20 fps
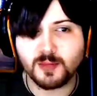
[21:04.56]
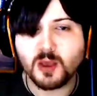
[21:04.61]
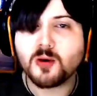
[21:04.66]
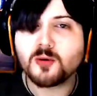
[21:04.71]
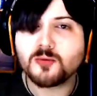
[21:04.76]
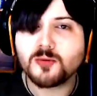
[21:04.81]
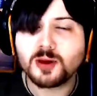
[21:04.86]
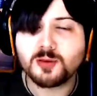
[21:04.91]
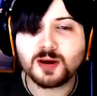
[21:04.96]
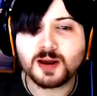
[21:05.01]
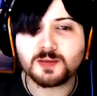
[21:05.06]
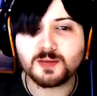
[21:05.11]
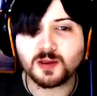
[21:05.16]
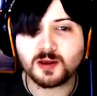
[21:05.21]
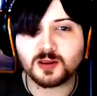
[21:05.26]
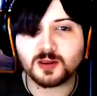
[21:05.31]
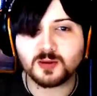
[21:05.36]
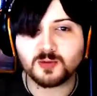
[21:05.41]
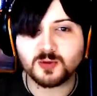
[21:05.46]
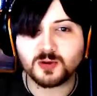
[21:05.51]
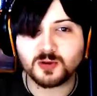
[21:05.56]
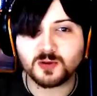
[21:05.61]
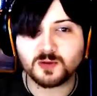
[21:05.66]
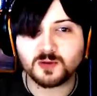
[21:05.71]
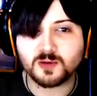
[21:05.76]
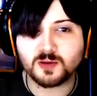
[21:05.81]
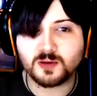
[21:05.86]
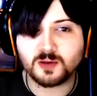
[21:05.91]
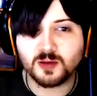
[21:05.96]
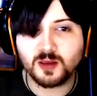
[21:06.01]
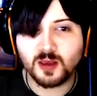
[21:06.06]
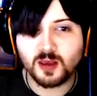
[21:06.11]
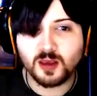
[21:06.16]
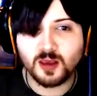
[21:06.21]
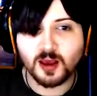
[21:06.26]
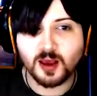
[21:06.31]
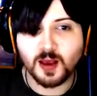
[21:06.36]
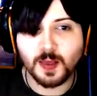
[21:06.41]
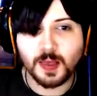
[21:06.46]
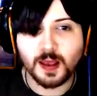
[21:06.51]
We wiped out the wolves,
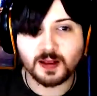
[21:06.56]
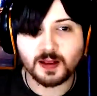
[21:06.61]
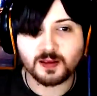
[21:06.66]
and that